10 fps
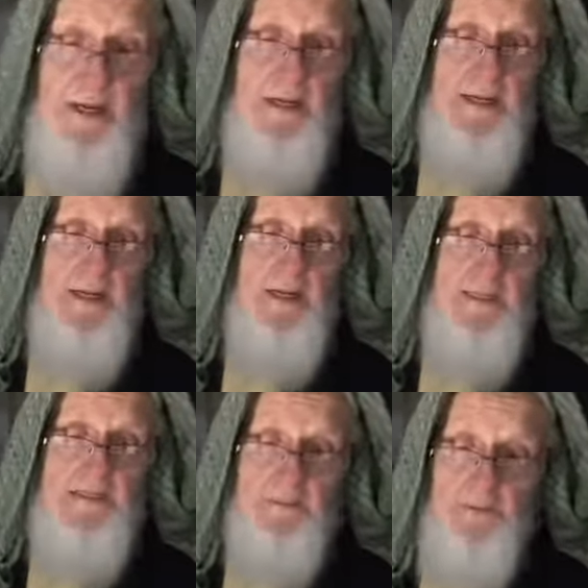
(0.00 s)

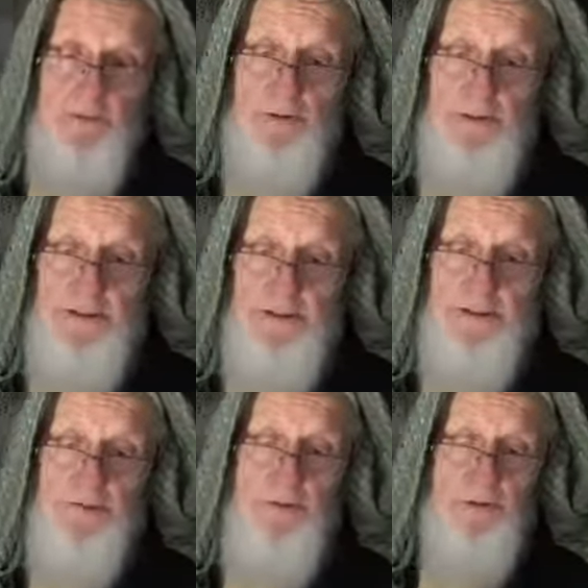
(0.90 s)
he's most
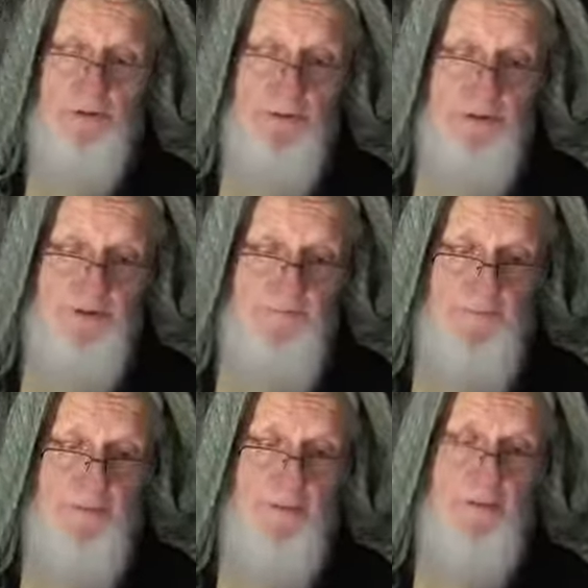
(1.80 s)
gracious, most
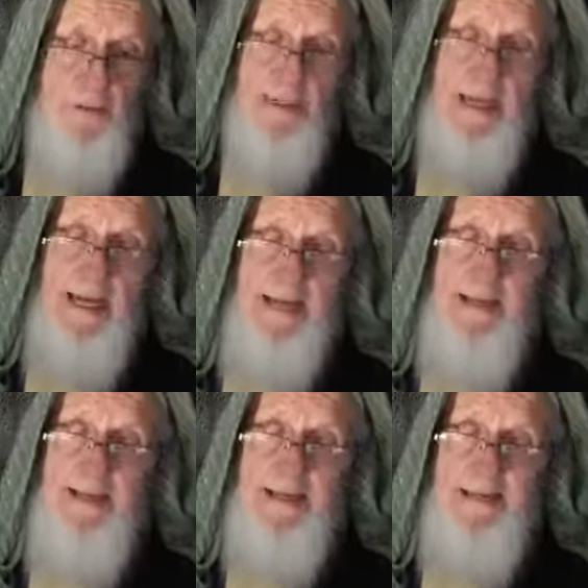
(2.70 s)
merciful, and
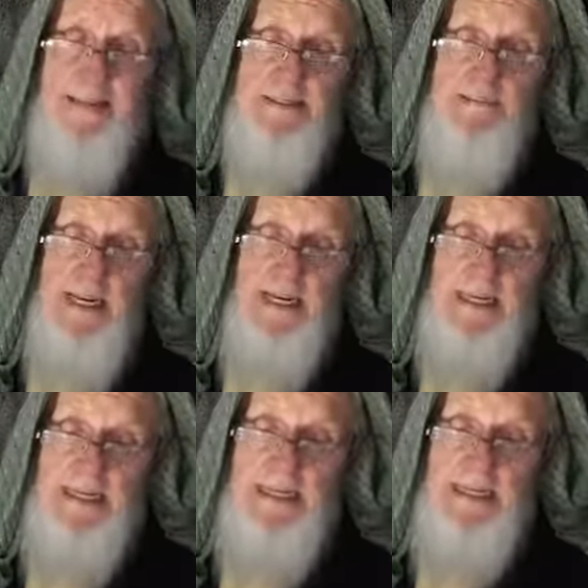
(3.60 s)
that he is
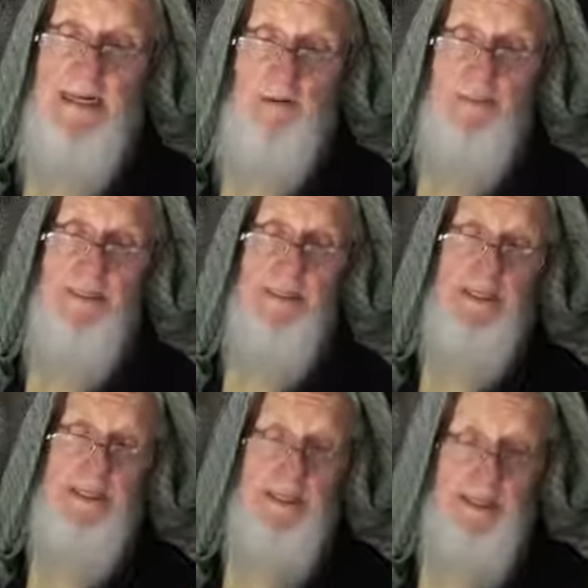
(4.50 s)
Maliki
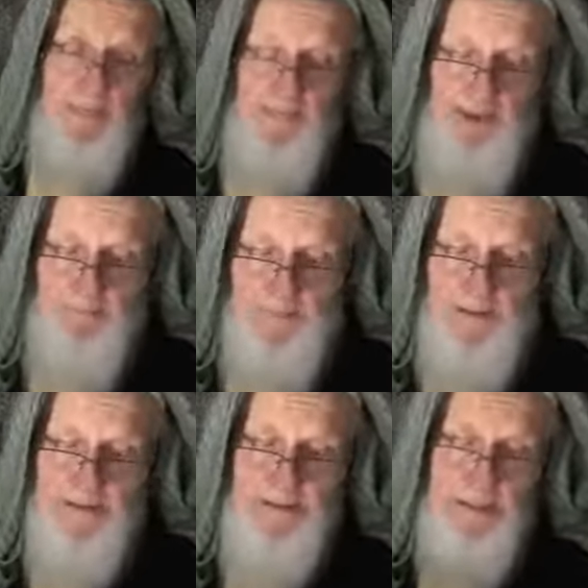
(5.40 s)
Yawmiddin, and that
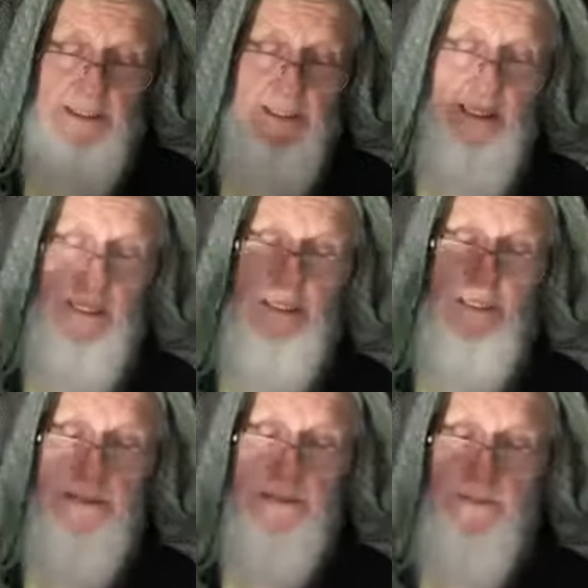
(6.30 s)
means that he
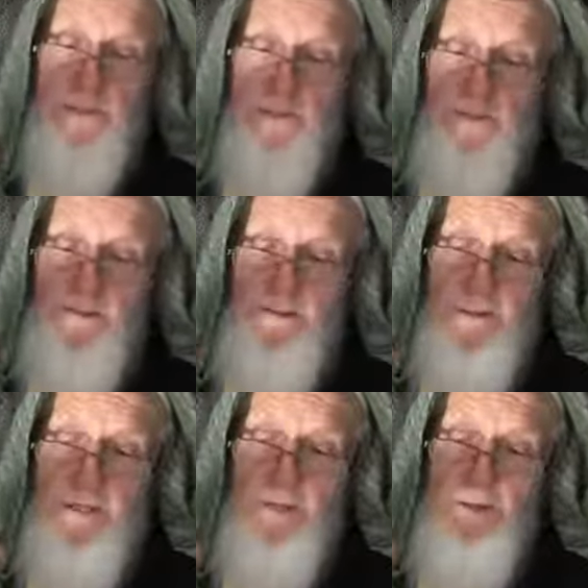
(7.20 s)
is
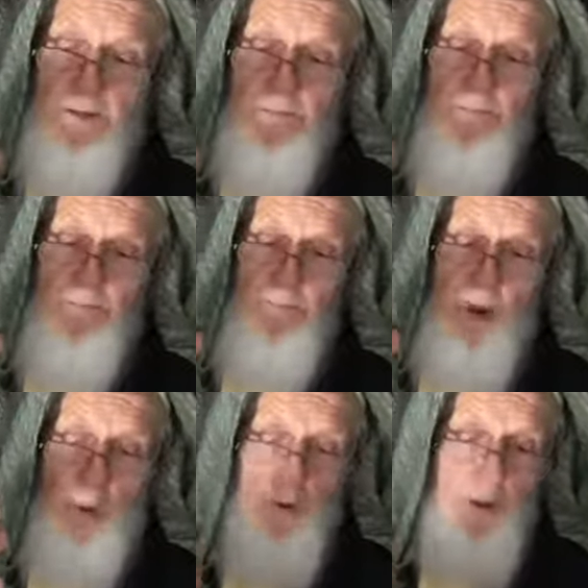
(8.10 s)
the
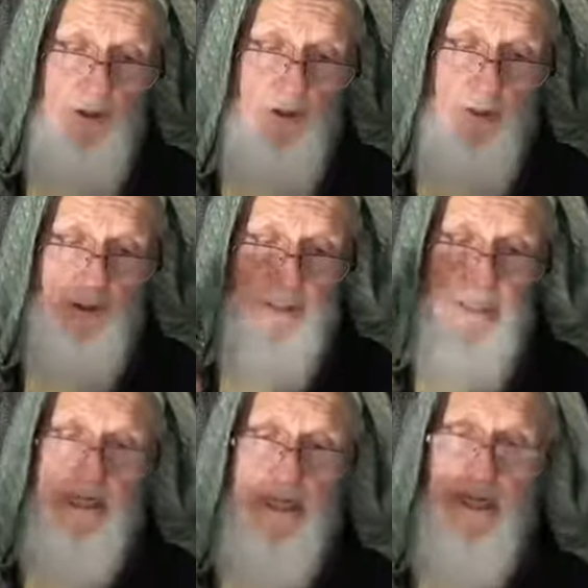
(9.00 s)
owner or
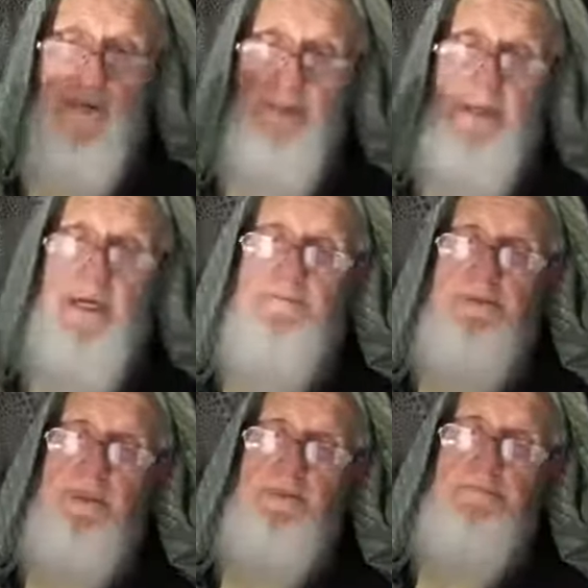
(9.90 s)
king on the day of
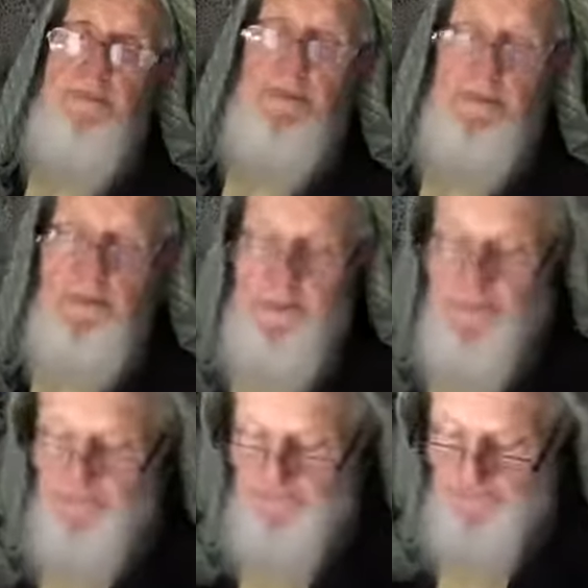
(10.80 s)
judgment.
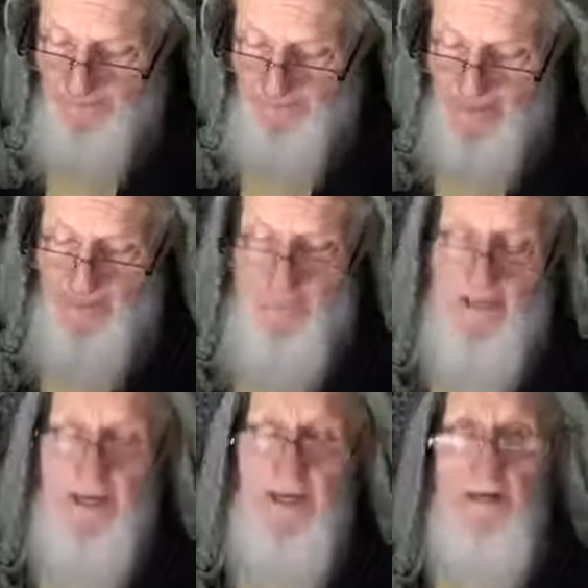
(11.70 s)
And
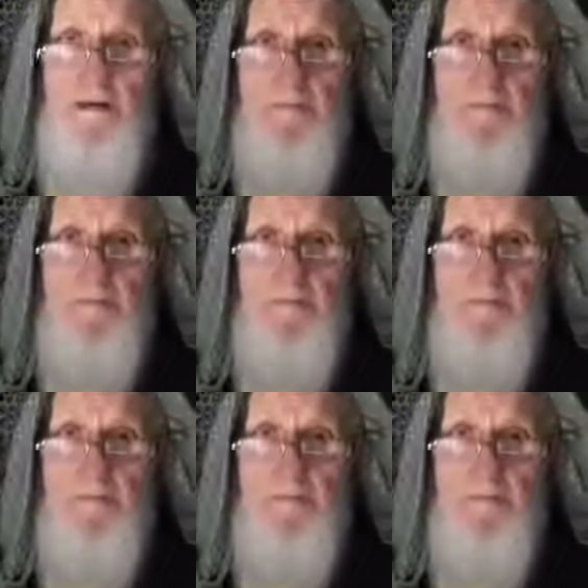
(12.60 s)
then